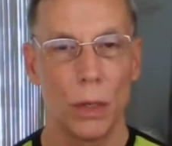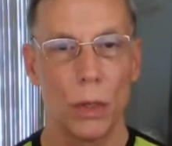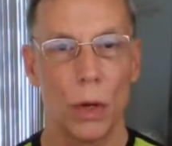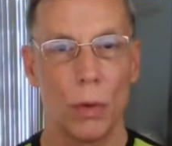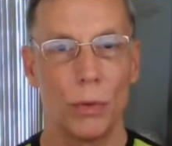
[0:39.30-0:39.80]

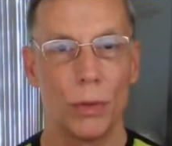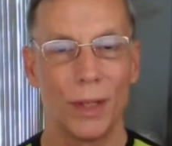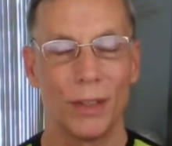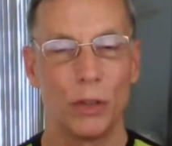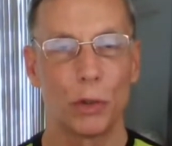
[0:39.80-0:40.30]
go to
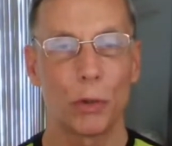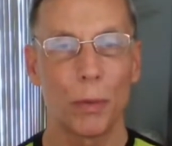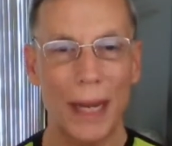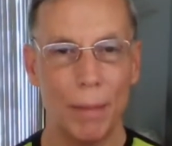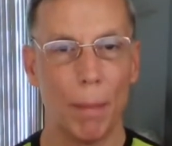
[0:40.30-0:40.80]
the
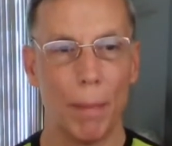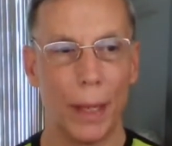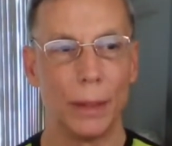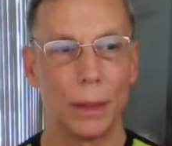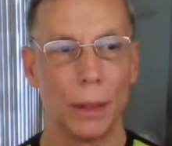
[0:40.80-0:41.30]

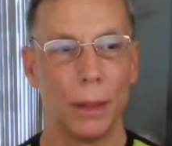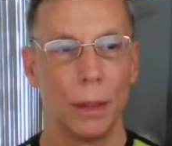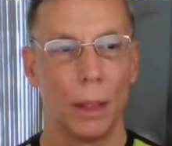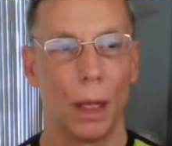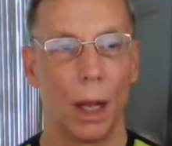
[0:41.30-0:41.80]
treatment
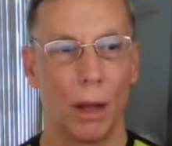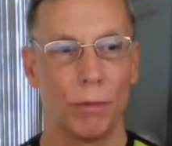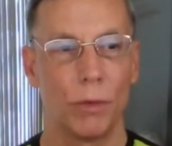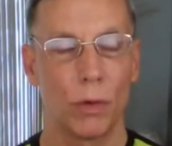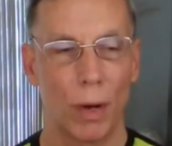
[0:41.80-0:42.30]

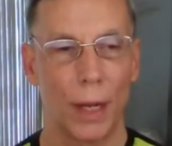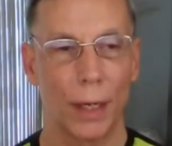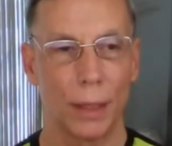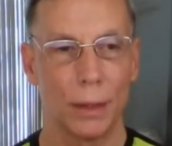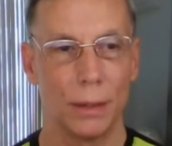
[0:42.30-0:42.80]
of
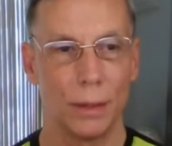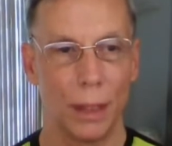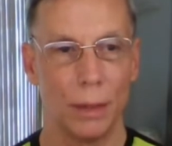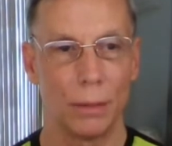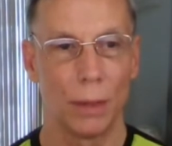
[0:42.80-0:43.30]
chronic
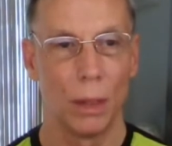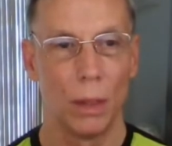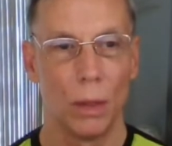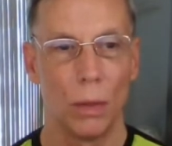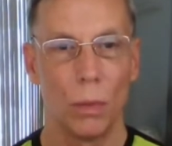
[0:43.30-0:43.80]
disease,
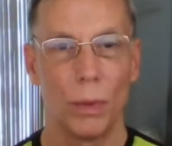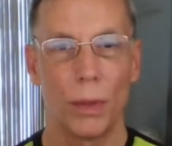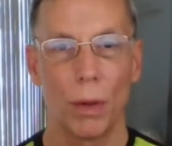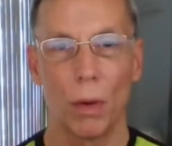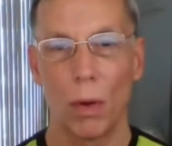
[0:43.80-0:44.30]
with
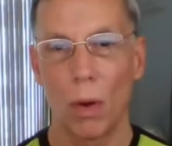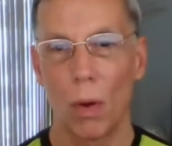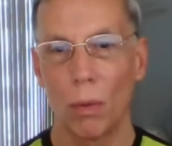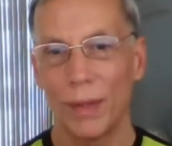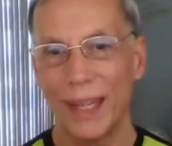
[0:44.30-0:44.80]

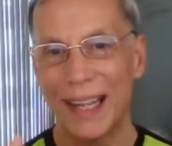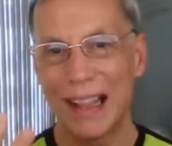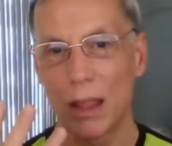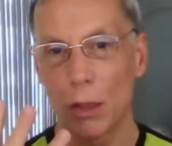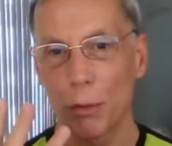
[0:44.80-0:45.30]
only
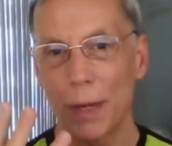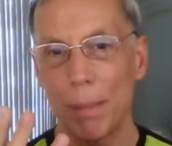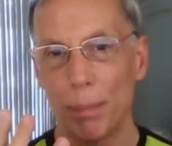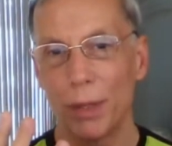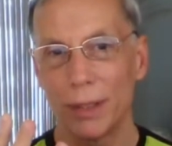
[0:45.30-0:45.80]

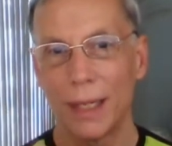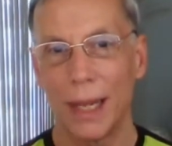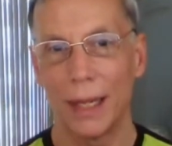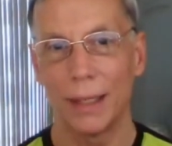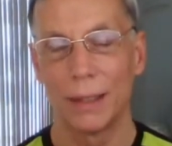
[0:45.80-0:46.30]

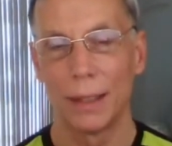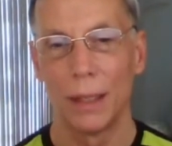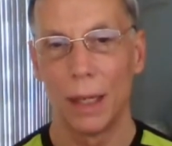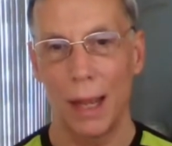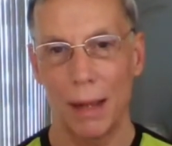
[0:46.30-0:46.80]
3%
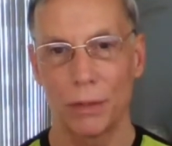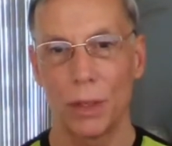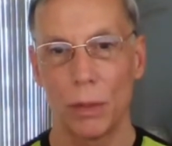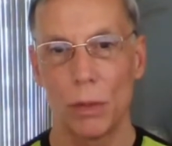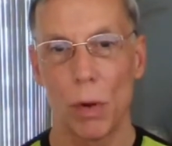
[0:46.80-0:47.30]

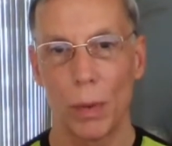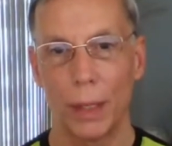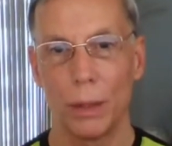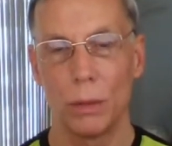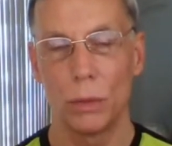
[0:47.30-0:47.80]
actually
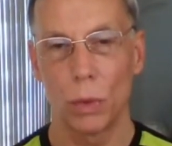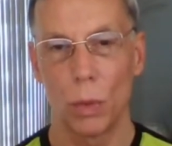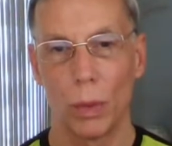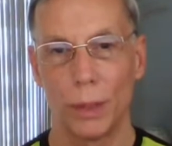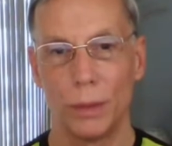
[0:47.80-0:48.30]
going
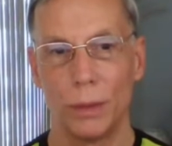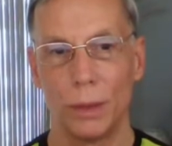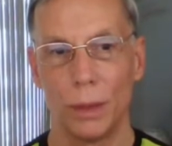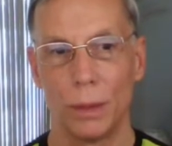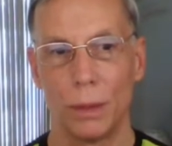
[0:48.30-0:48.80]

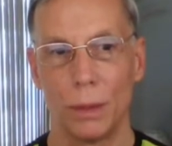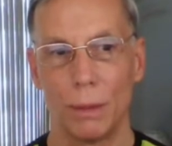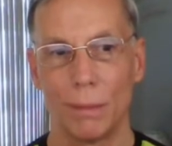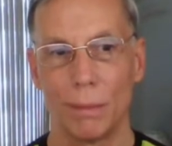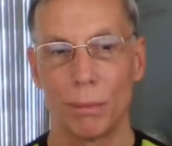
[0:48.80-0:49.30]
towards
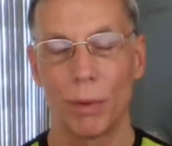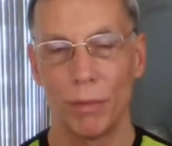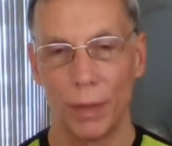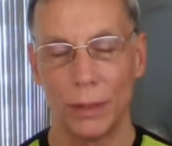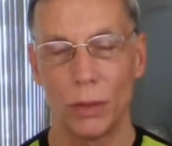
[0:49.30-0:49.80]

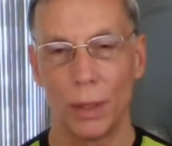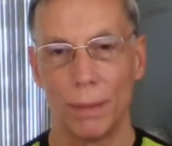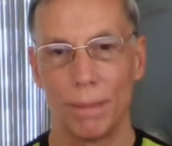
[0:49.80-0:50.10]
prevention.